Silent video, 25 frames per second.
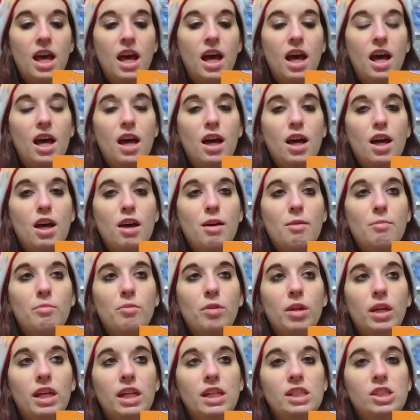Um,
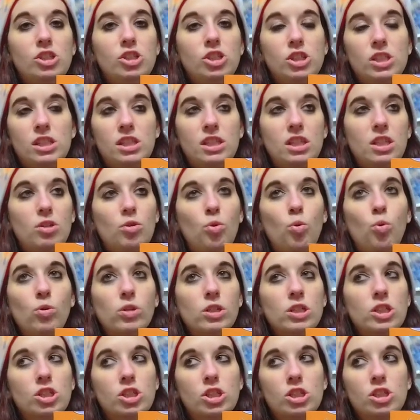and just the
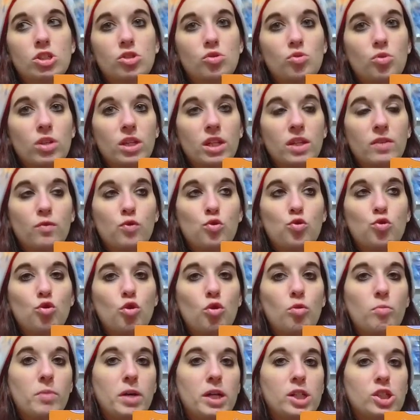origin story of
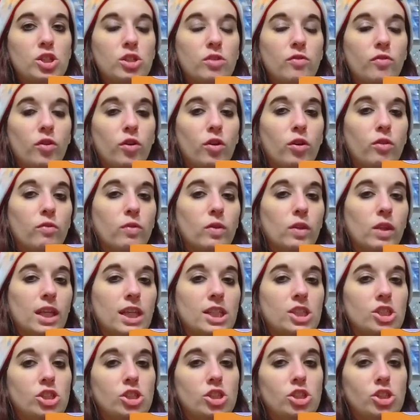so much of her
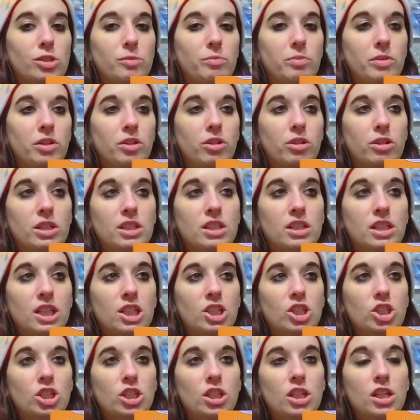relationship and her
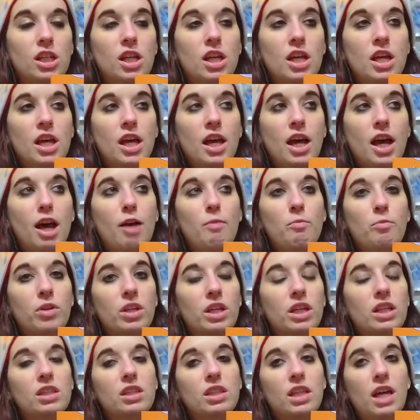addiction. Um, what
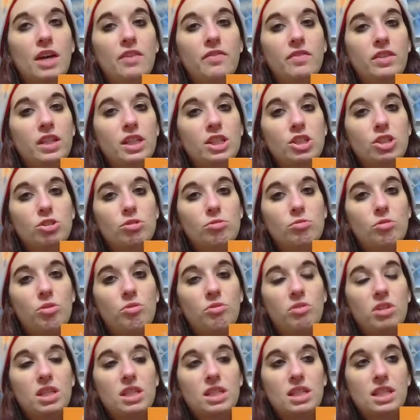I love in issue
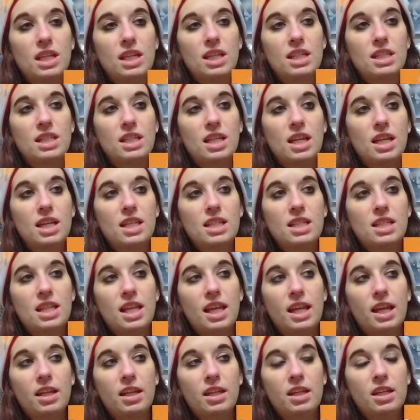three is that it does
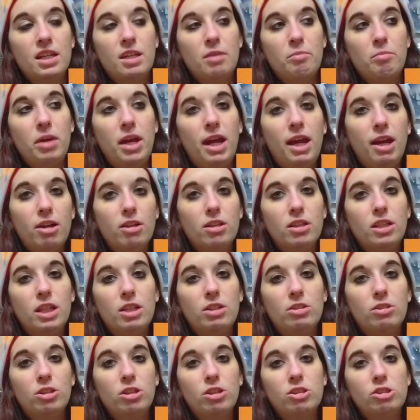like
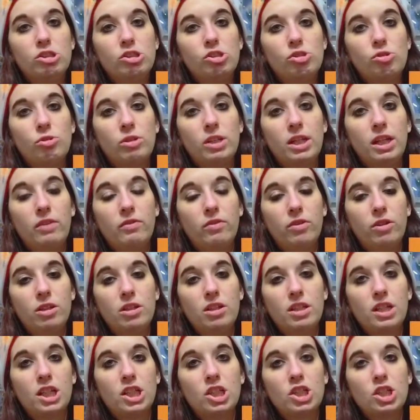parallel her story of her
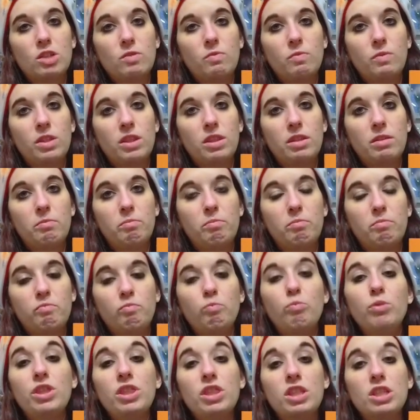addiction with the
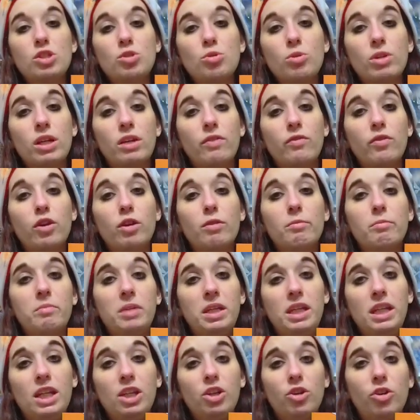with the story of her
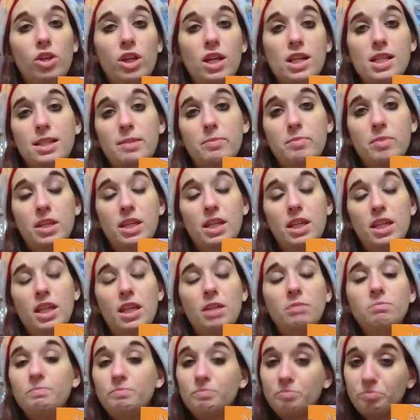meeting her husband
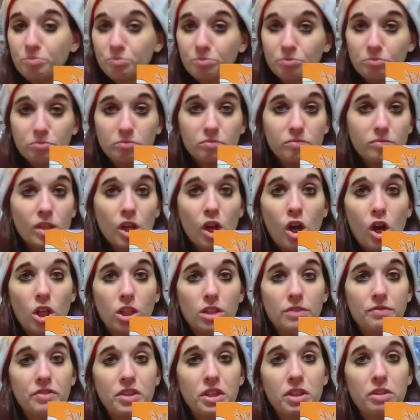and
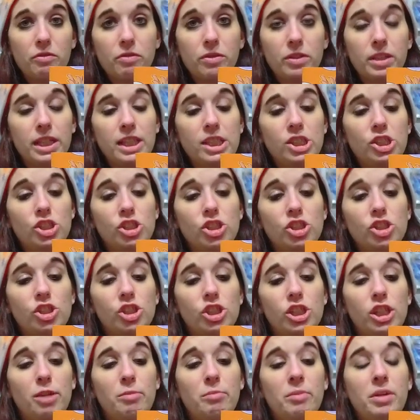all of their
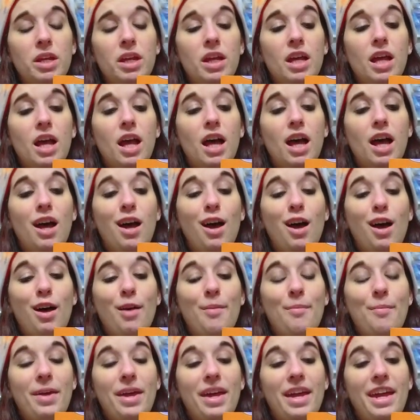relationship
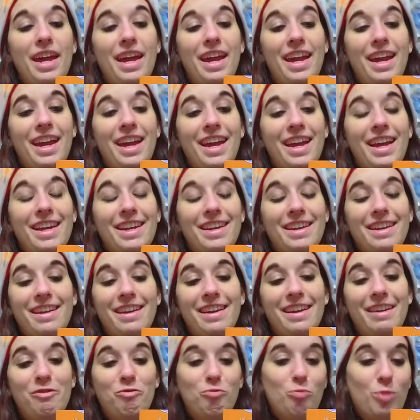um, and
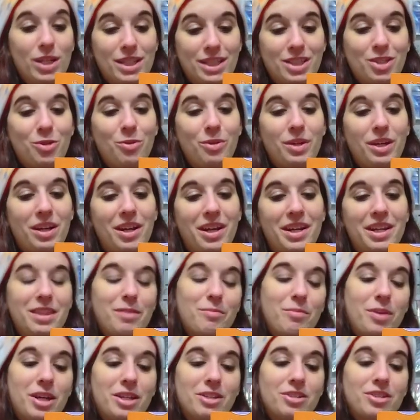what's going on in the
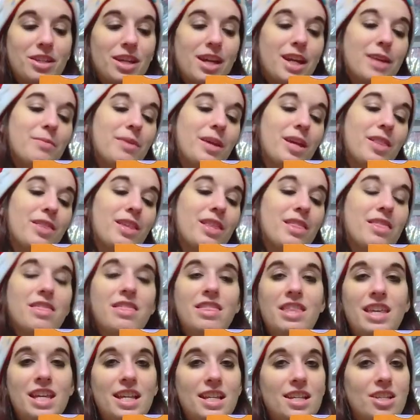modern time. And then
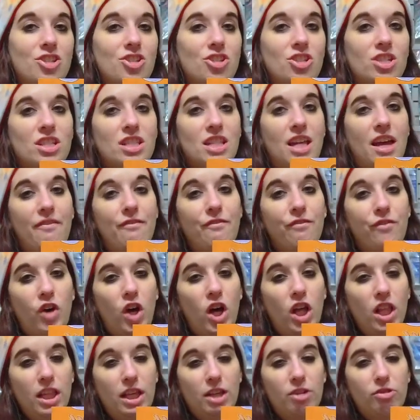this, just that
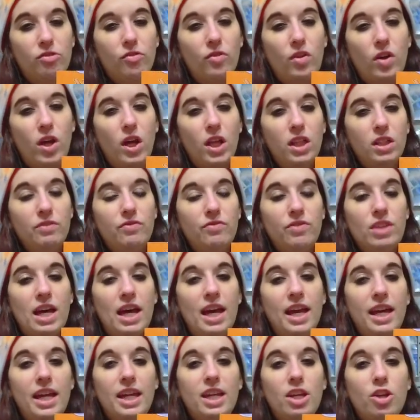fallout of all of
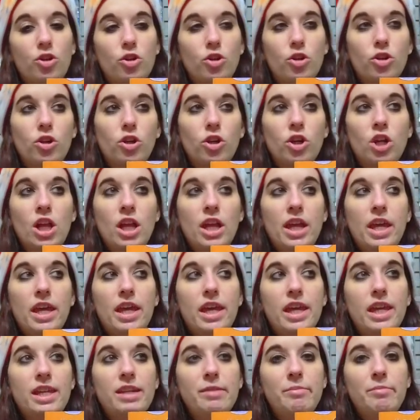that and her
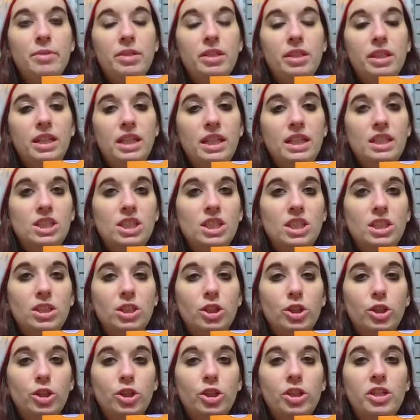inability to
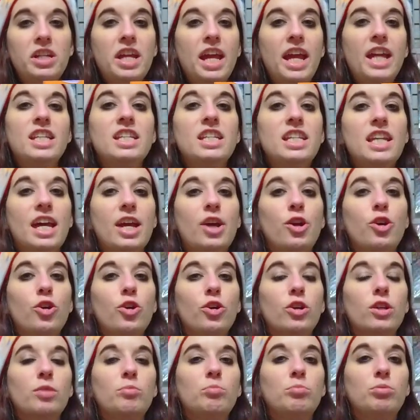learn and yet her
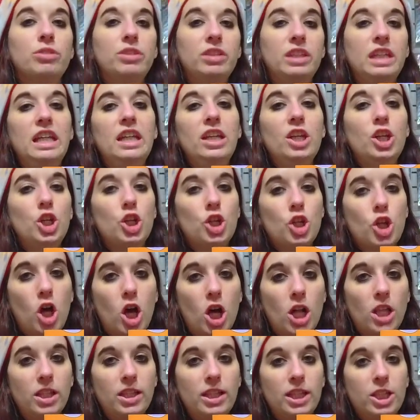complete
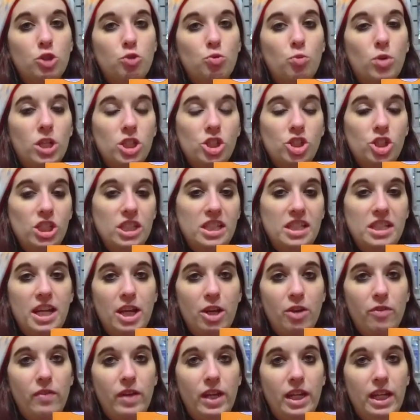knowledge while she's
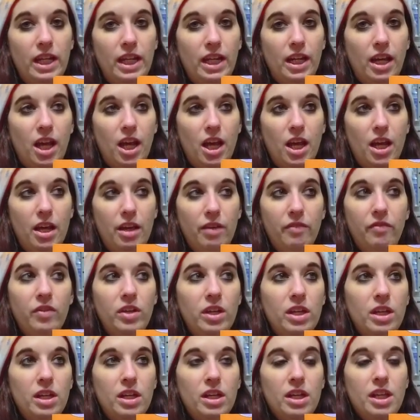narrating of
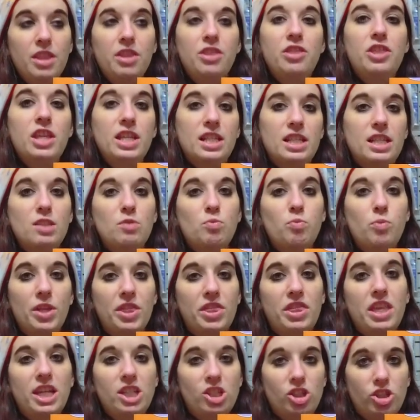this is what
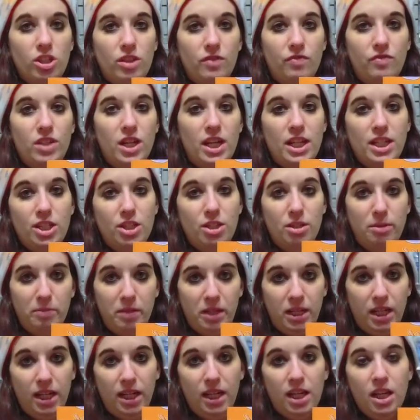they should have done to
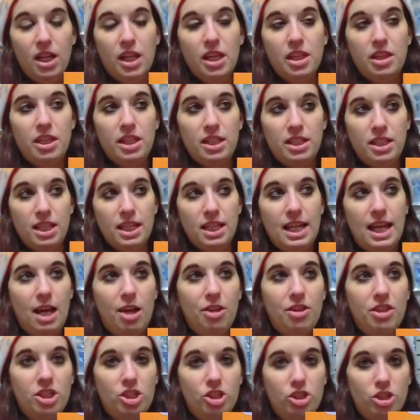me. This how
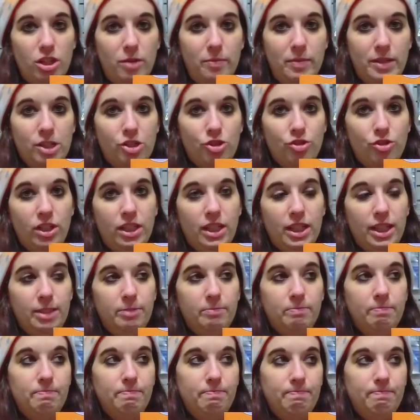this should have been treated.